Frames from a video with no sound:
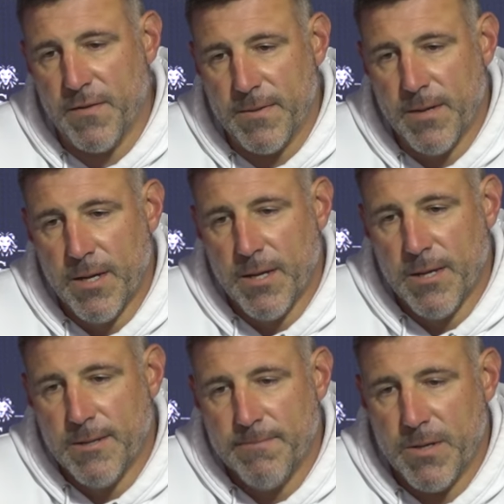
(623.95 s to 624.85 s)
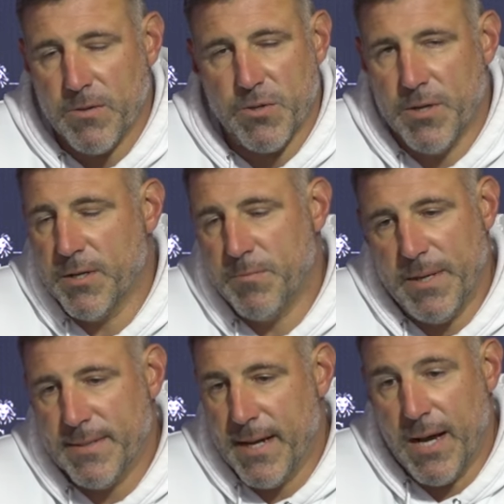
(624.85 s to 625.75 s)
And, you know, so there's
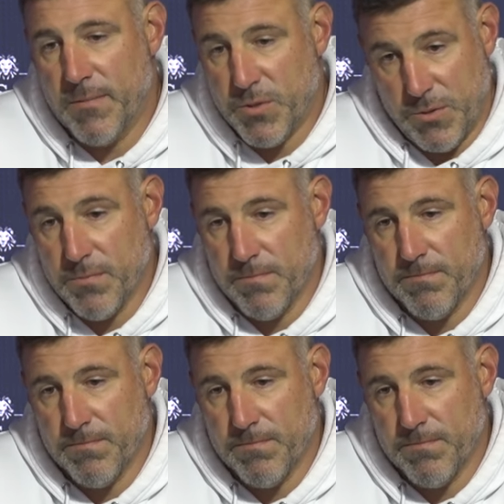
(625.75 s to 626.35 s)
been times,